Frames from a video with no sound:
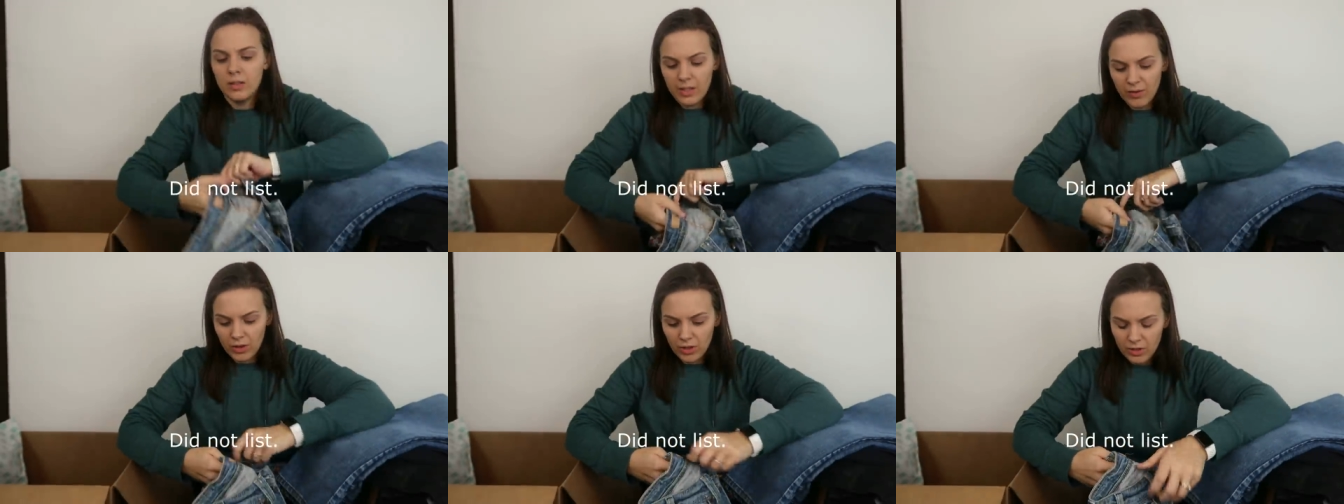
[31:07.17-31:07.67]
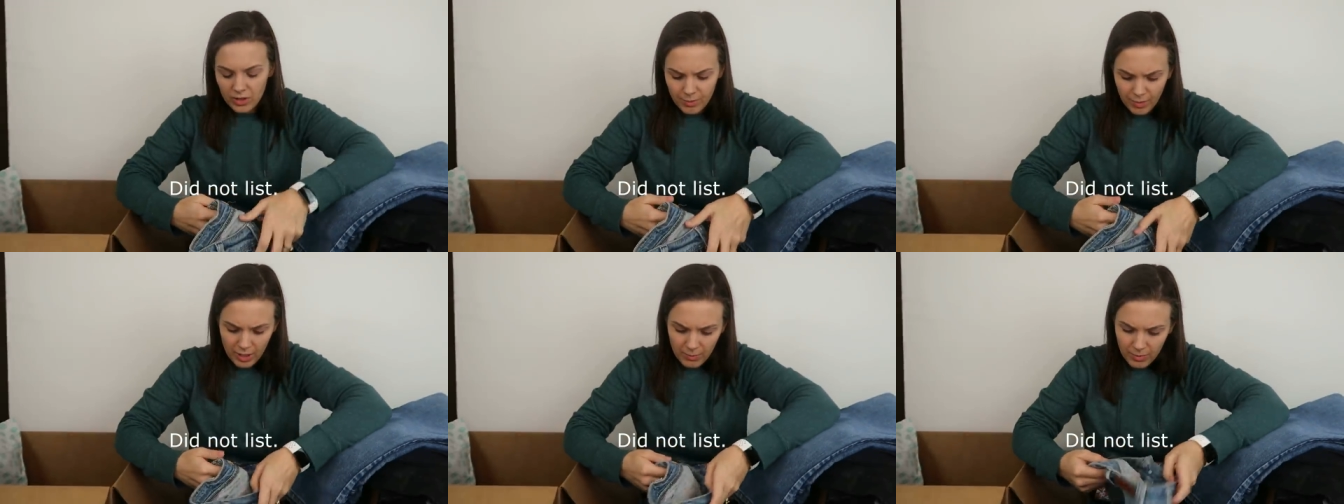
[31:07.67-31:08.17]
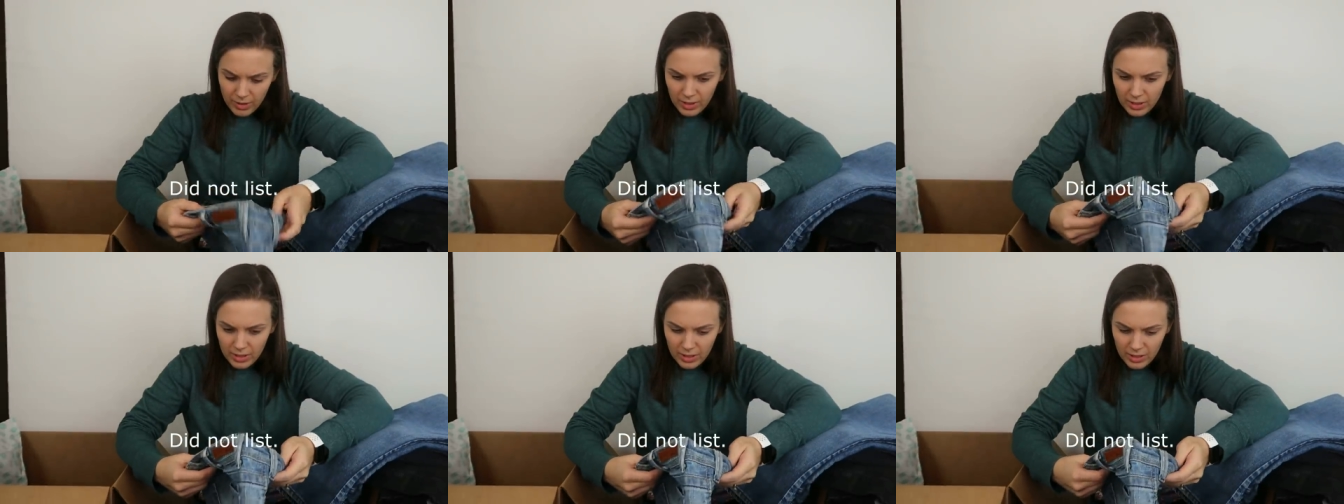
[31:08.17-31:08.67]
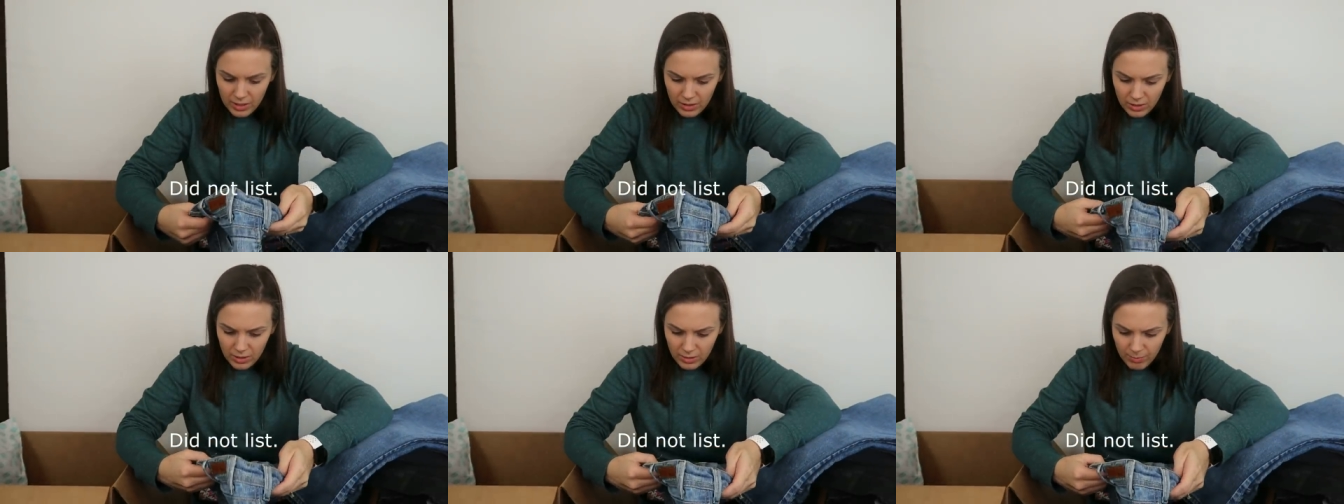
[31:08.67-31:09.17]
Never heard of this brand, but they
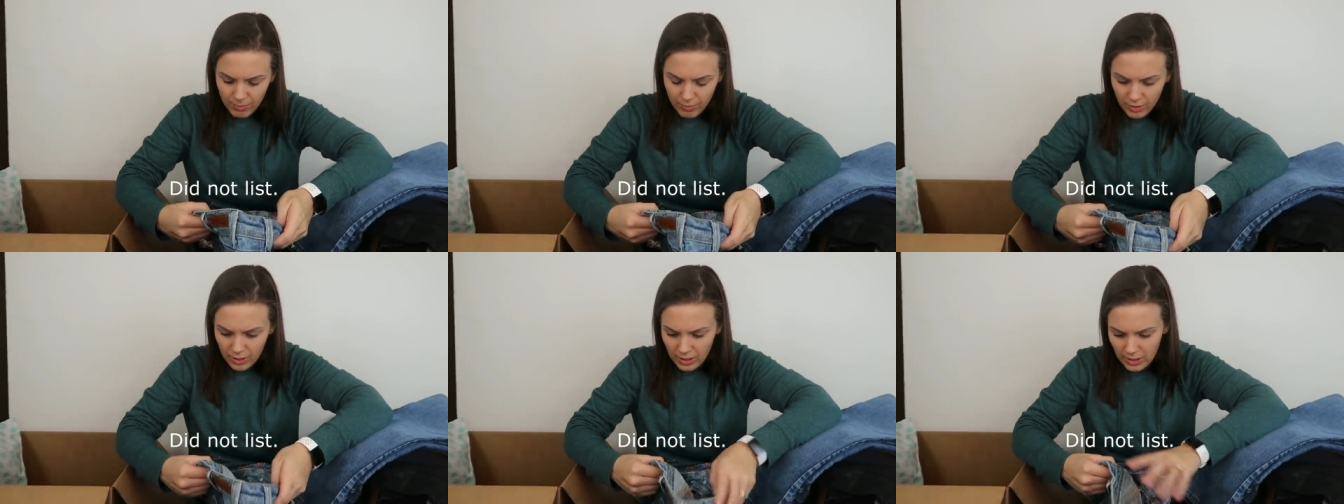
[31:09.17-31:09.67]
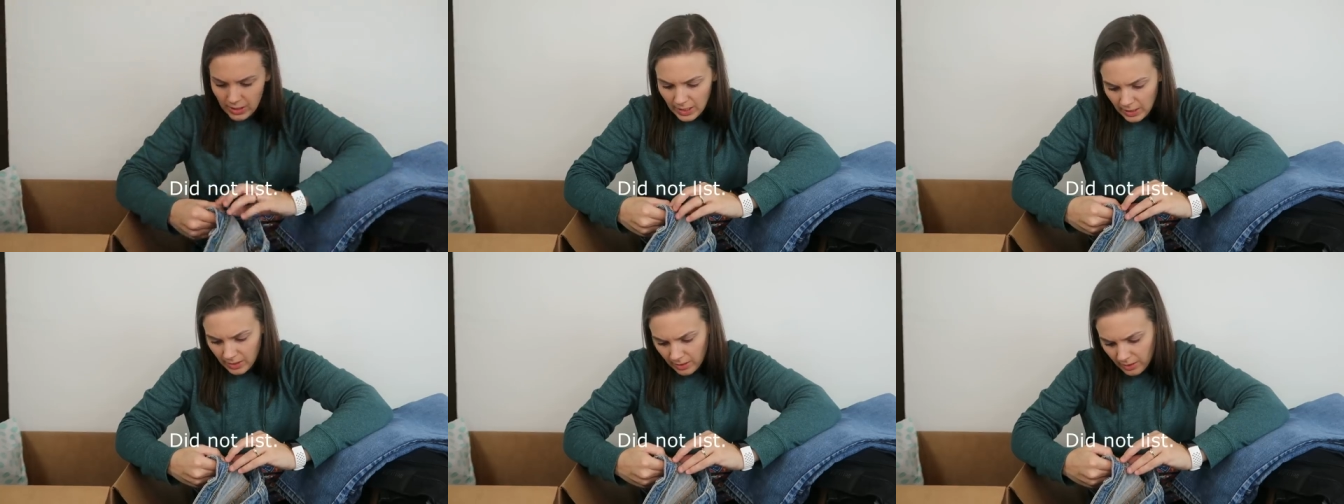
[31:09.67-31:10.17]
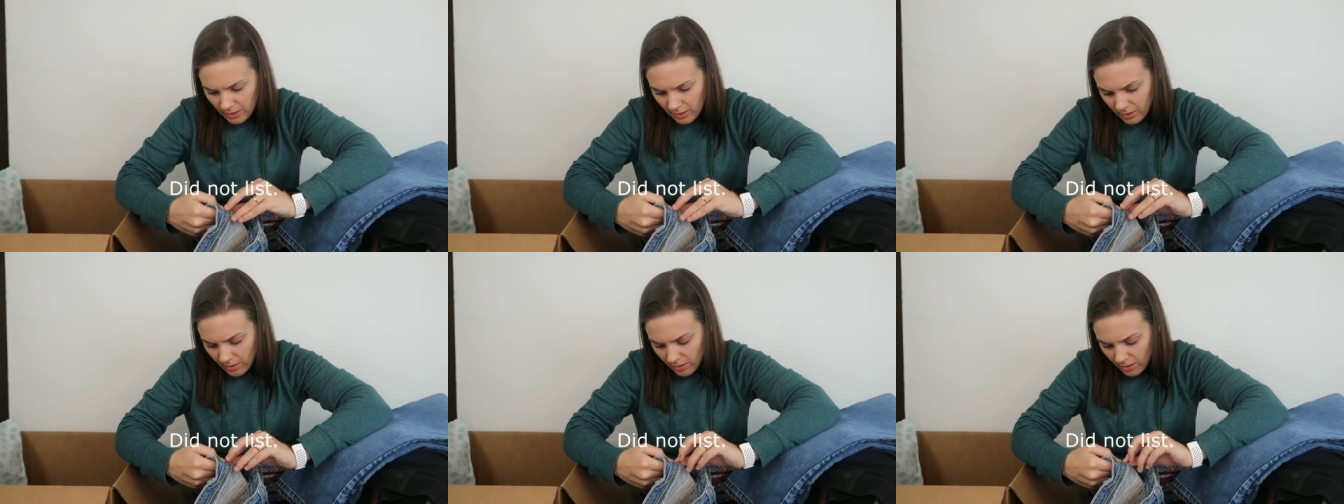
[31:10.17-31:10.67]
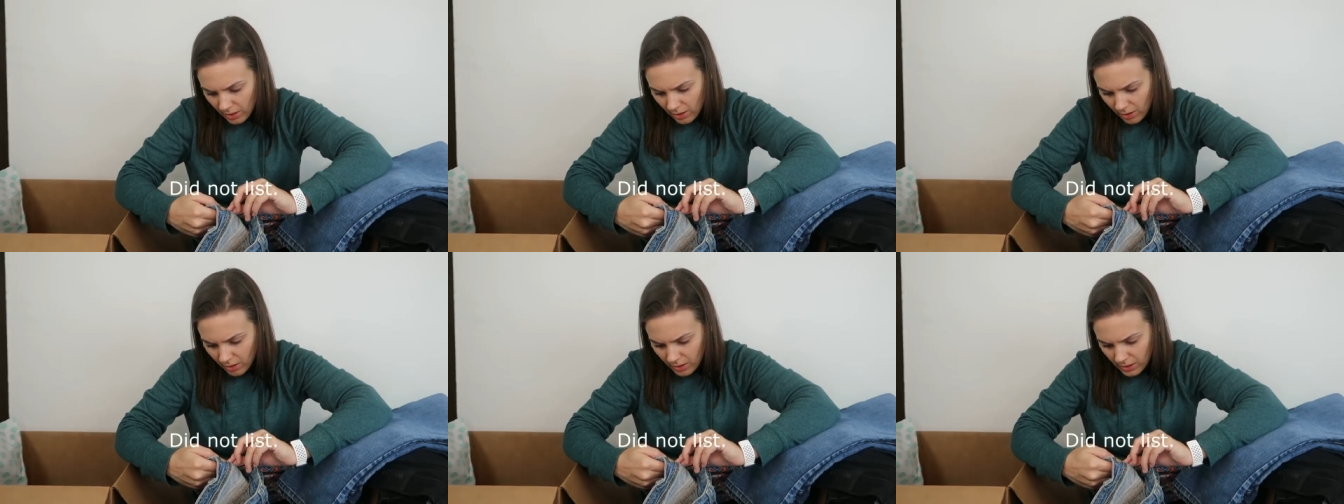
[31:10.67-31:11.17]
look pretty dated. They
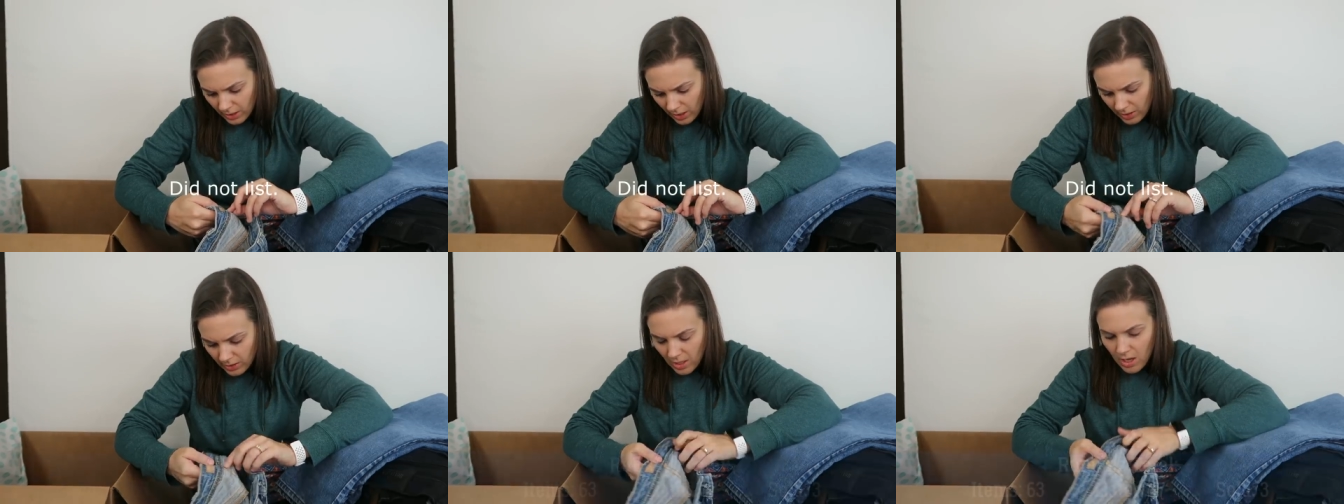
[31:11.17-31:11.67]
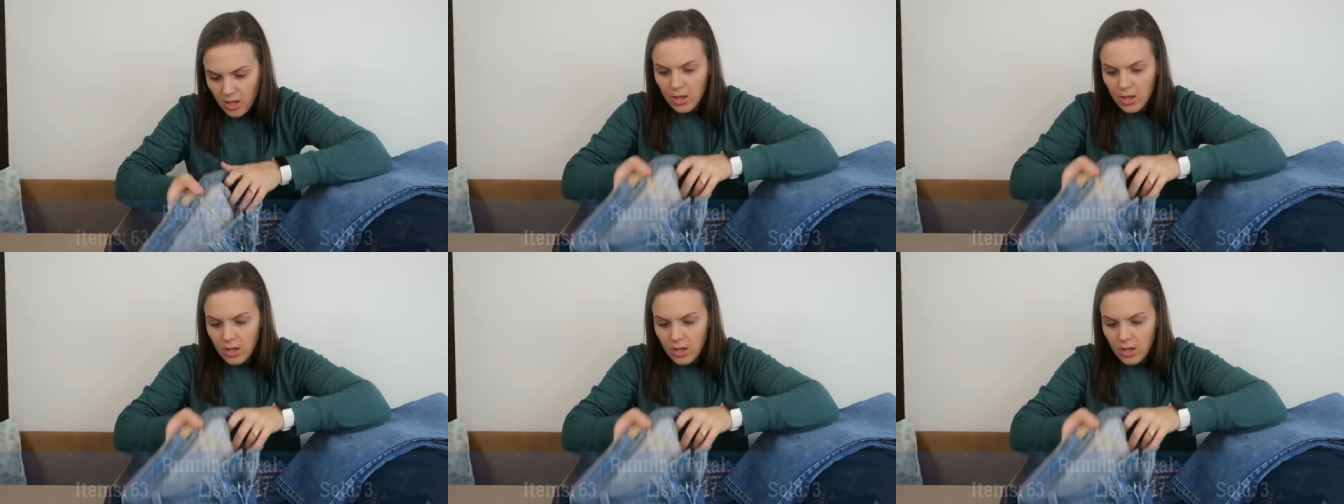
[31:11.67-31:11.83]
are a size